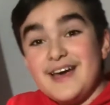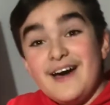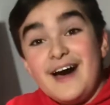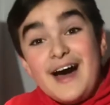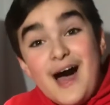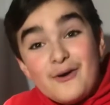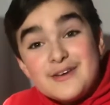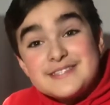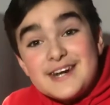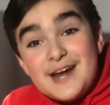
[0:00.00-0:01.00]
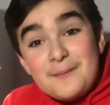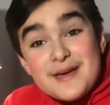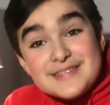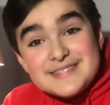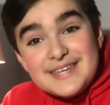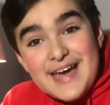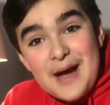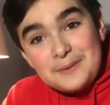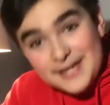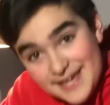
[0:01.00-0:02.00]
I'll go set it up and see how
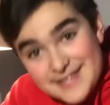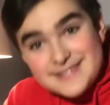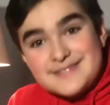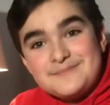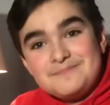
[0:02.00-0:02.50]
it is.